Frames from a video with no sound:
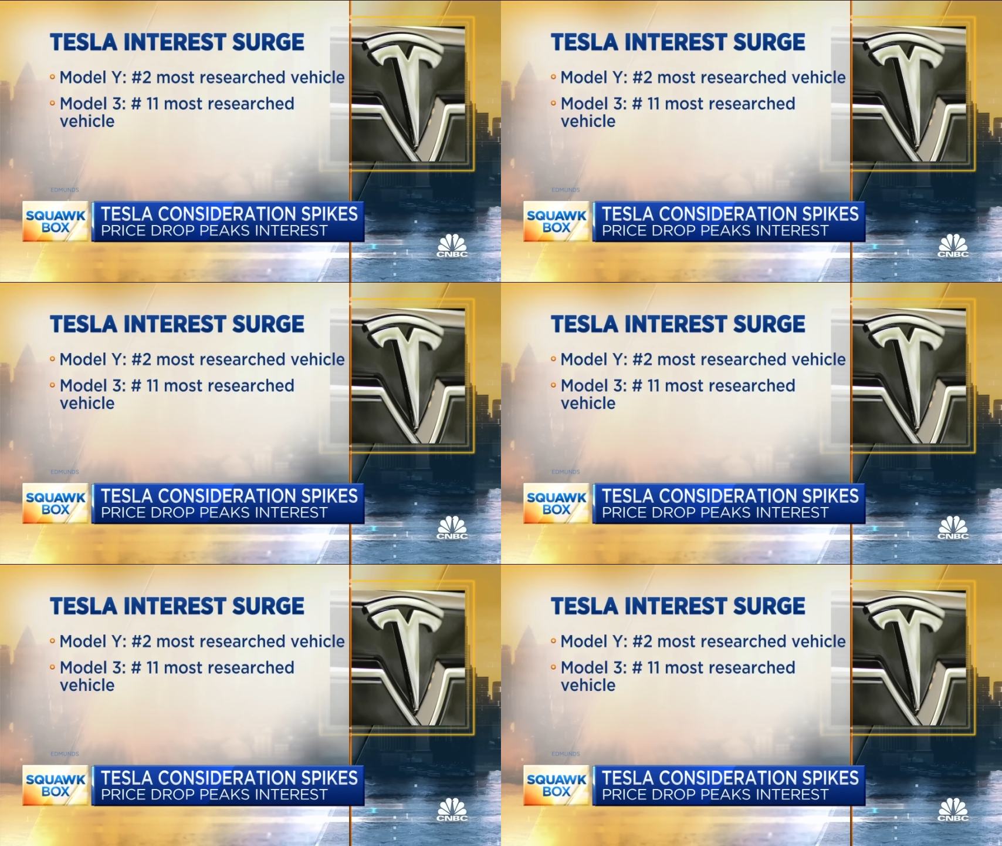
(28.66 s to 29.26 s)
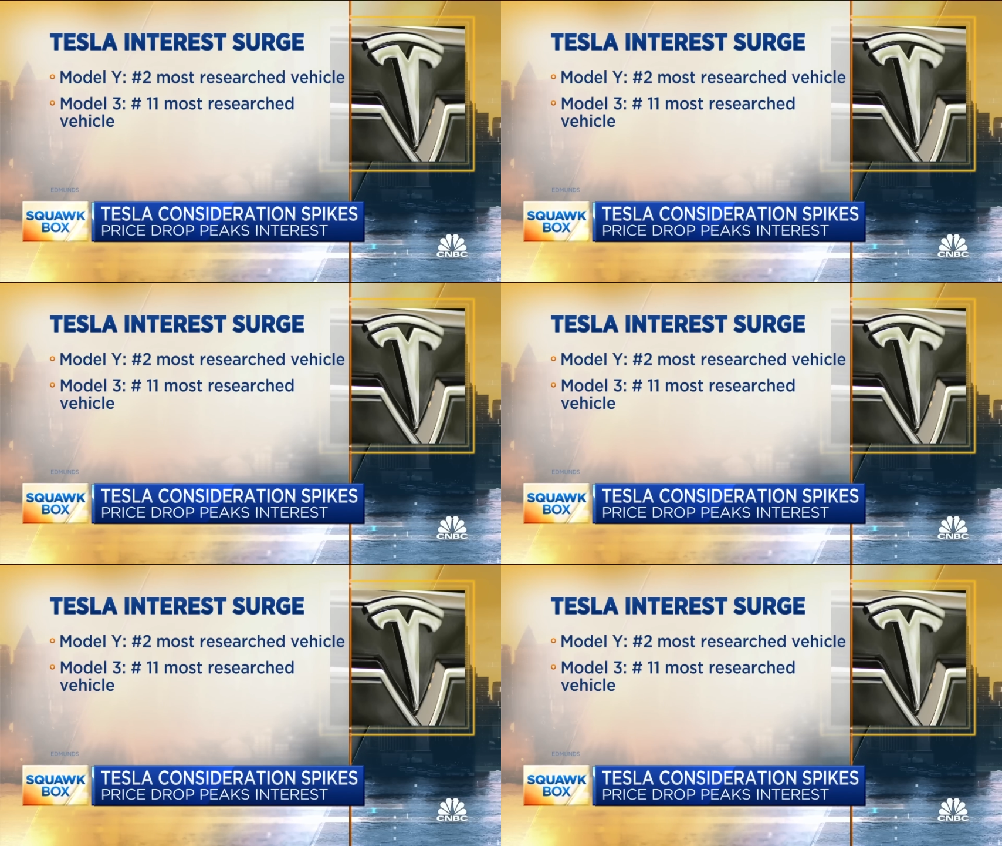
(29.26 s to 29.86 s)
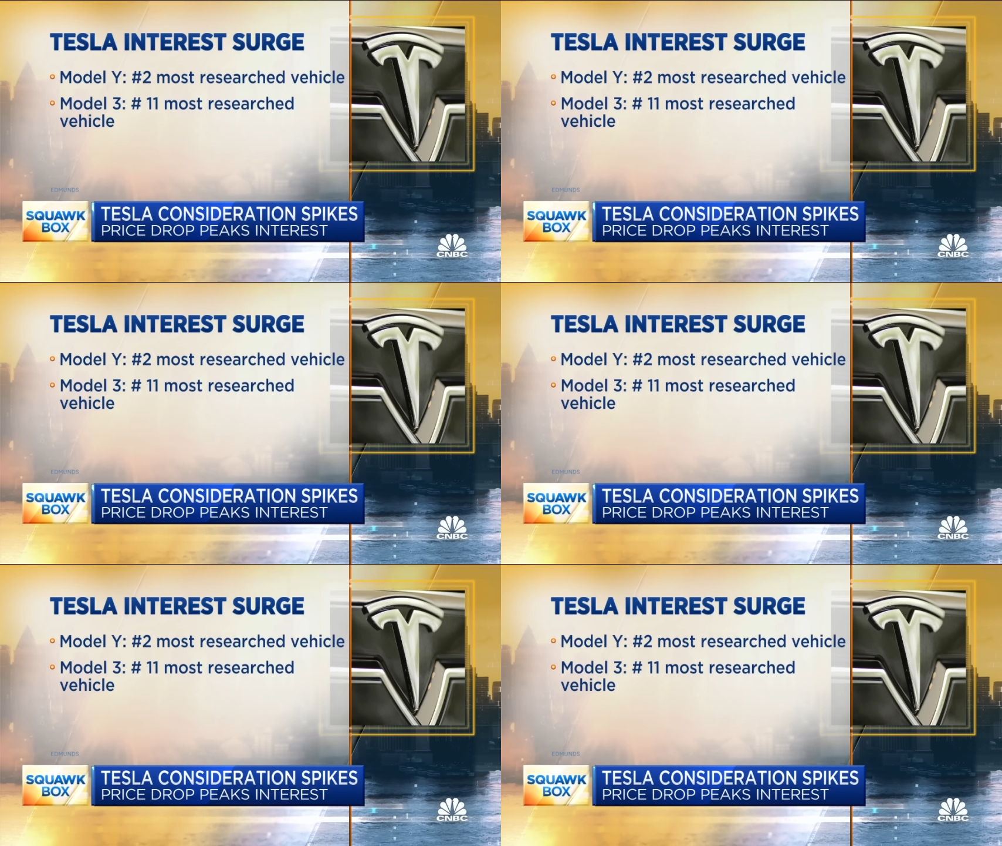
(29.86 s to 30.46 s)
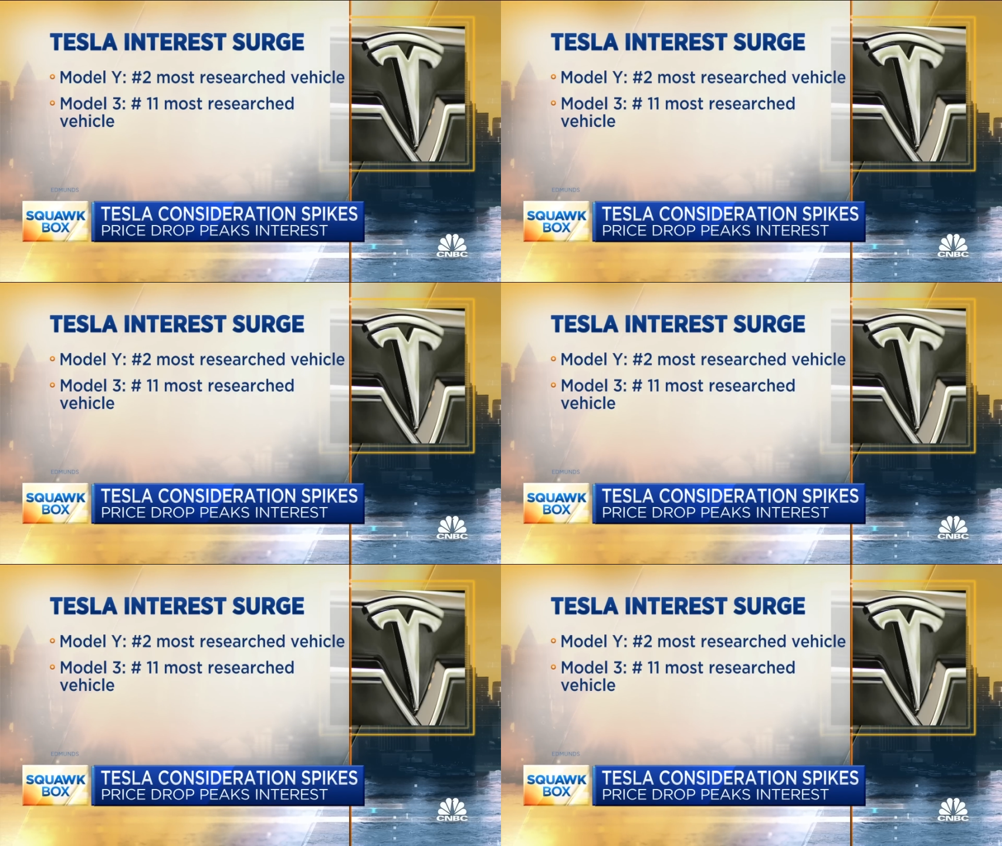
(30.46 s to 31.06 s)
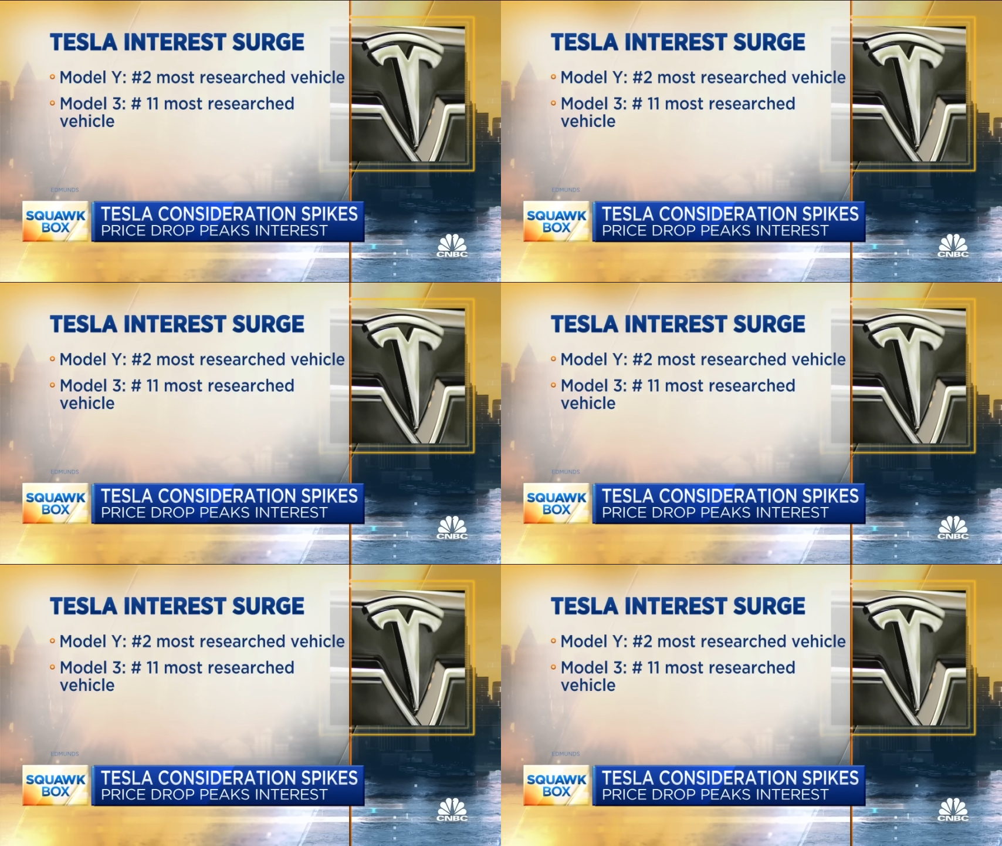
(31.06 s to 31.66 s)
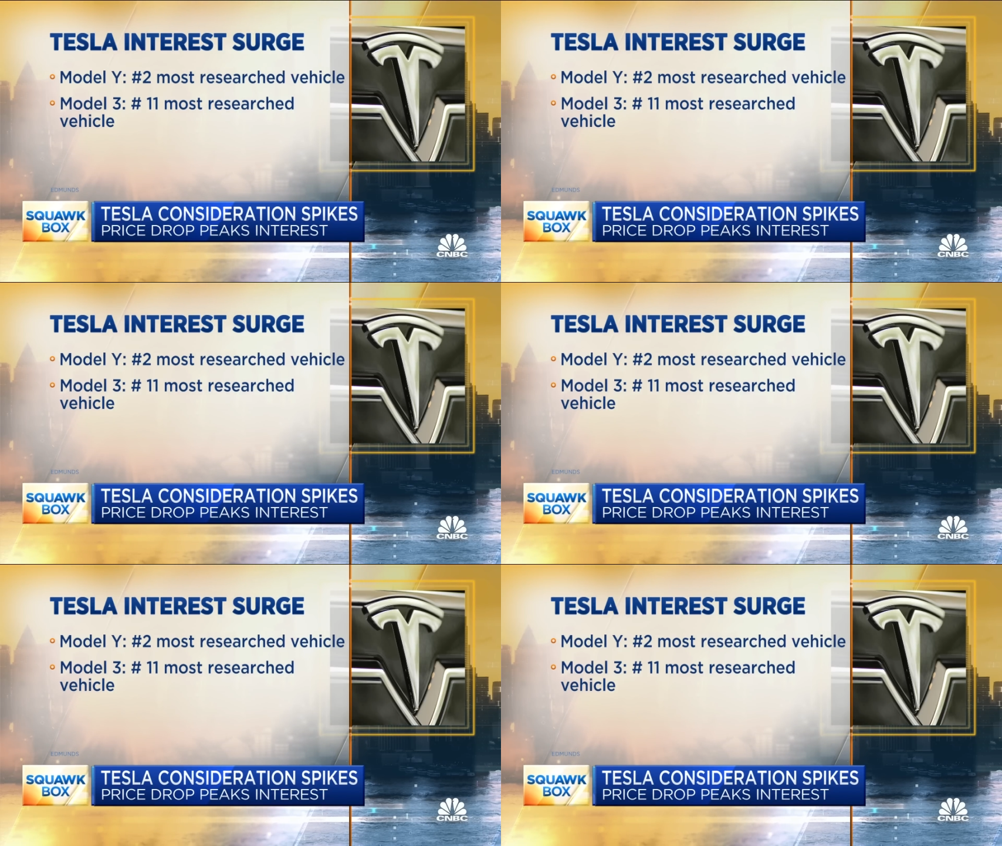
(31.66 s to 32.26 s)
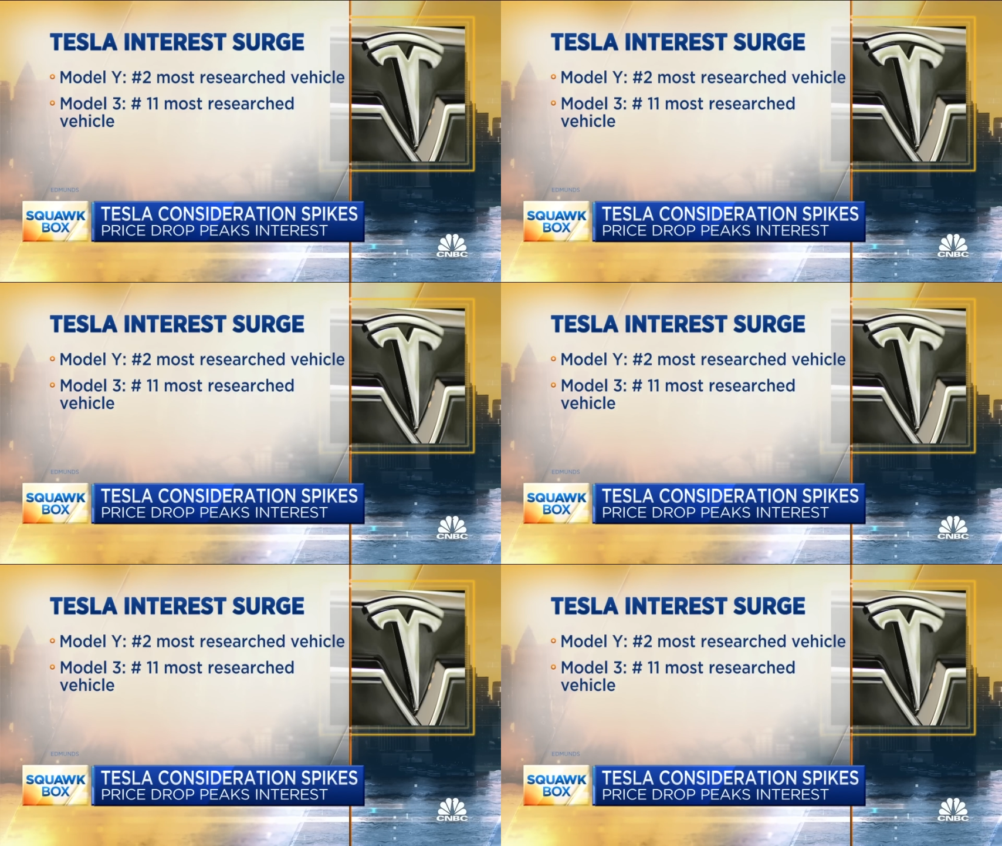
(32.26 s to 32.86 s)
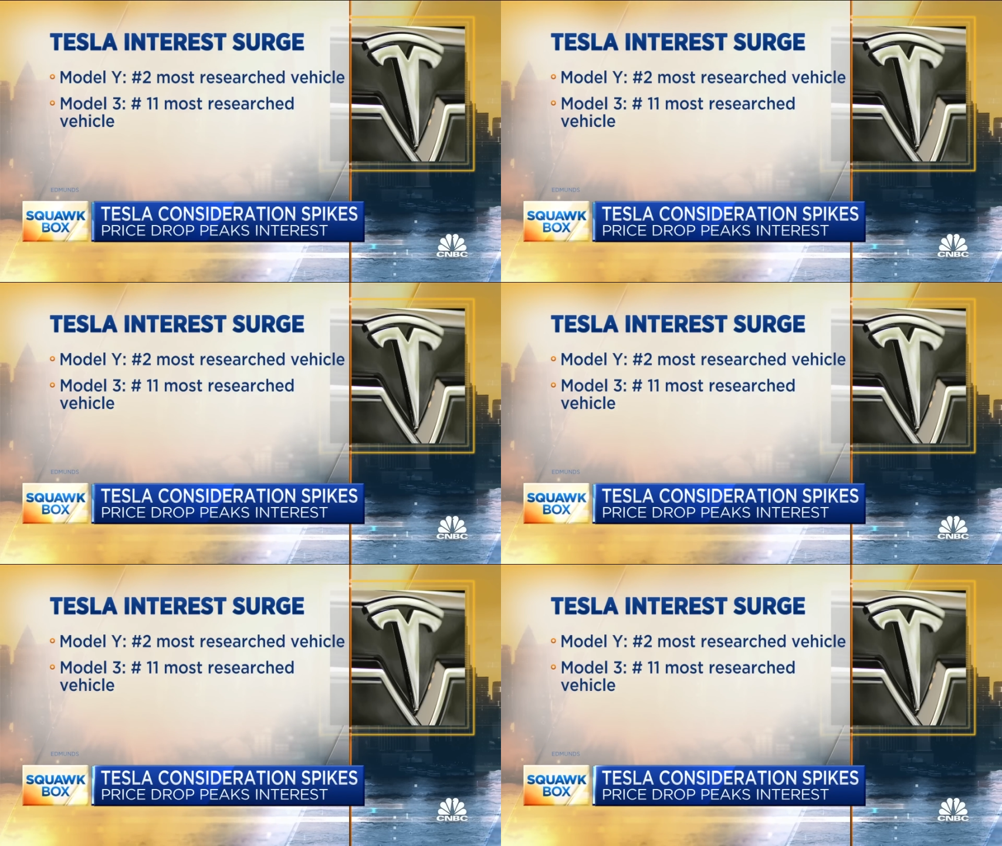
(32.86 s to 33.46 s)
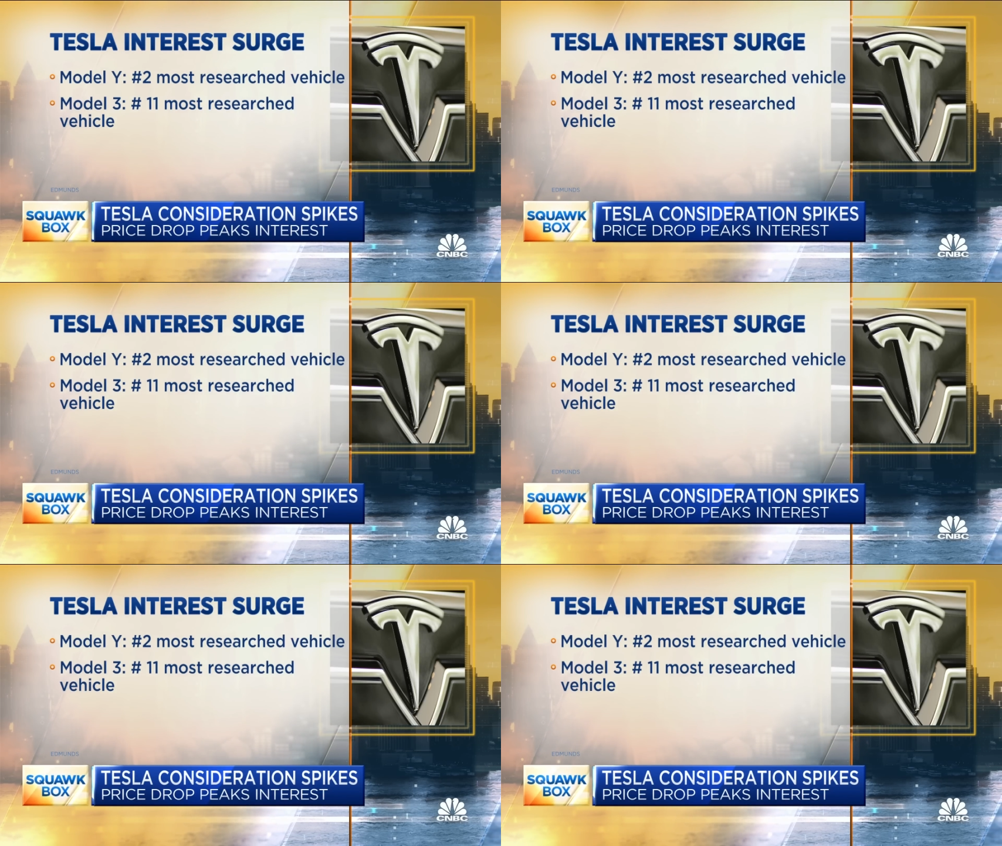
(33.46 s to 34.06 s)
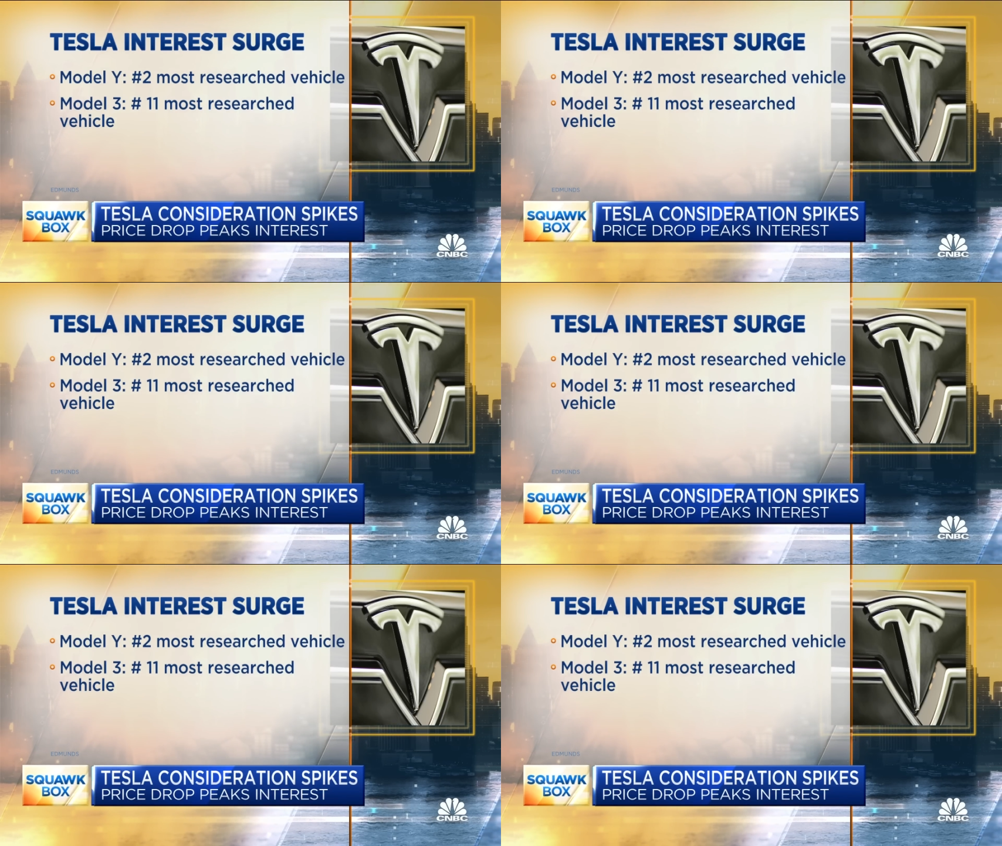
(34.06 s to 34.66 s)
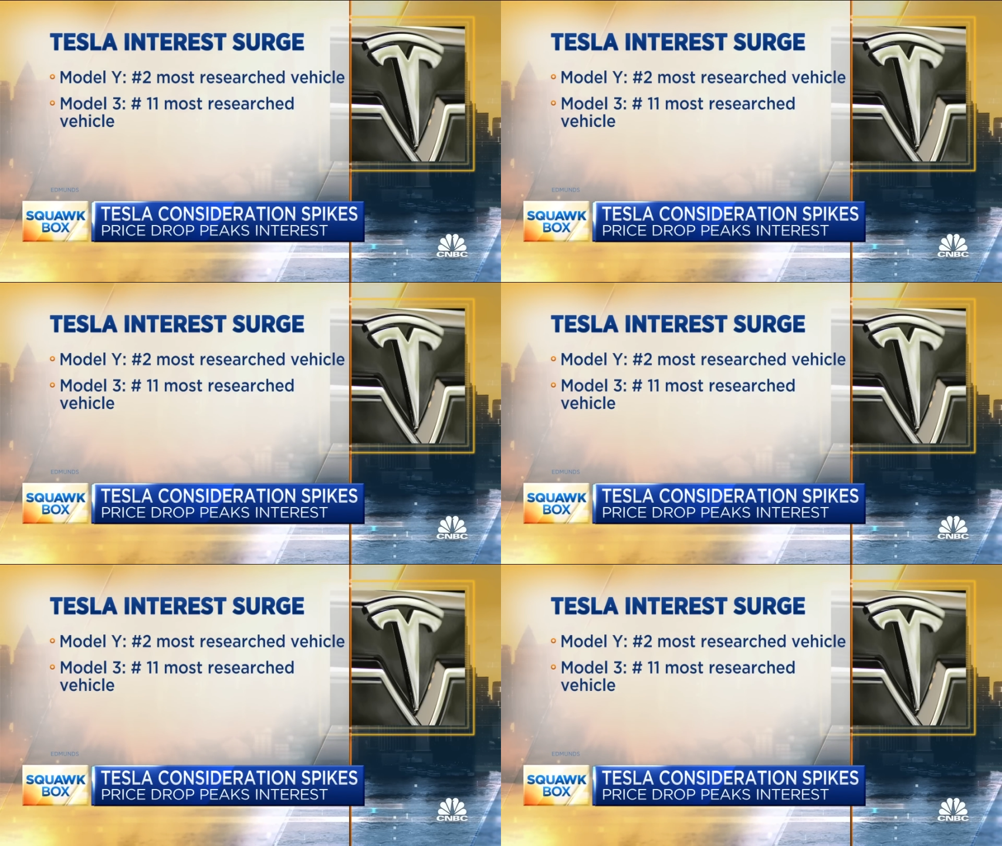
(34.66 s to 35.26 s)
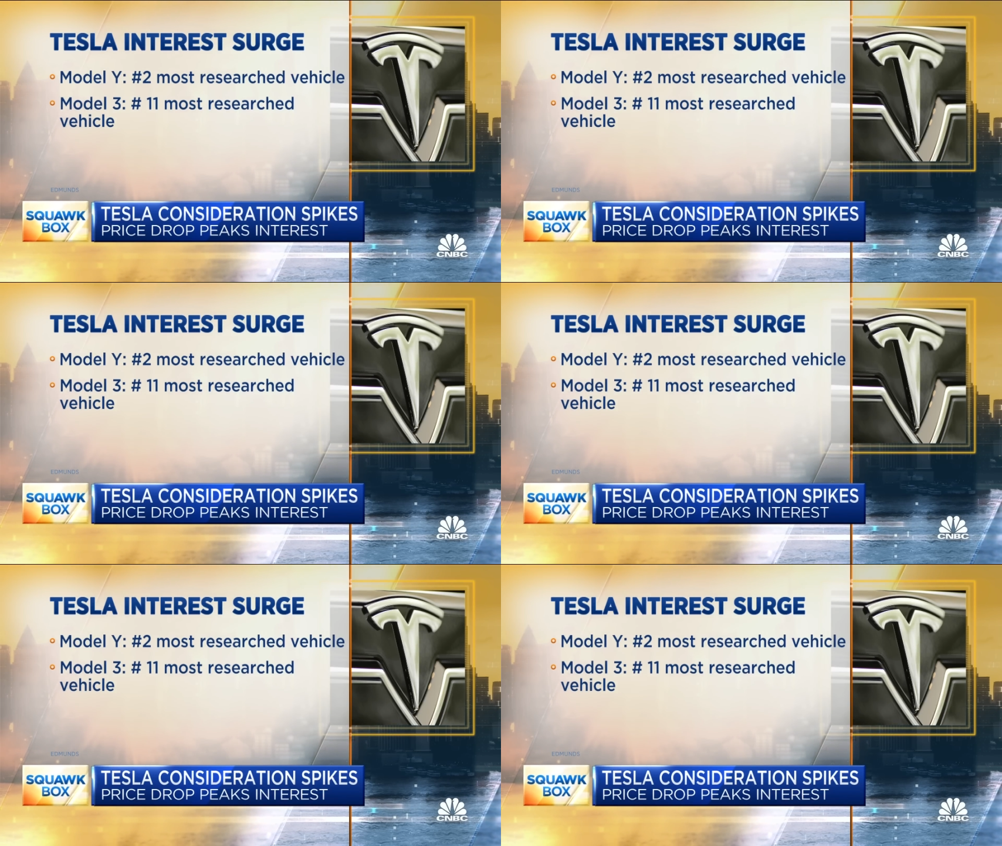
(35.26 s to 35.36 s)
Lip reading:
Nobody's mouth can be seen.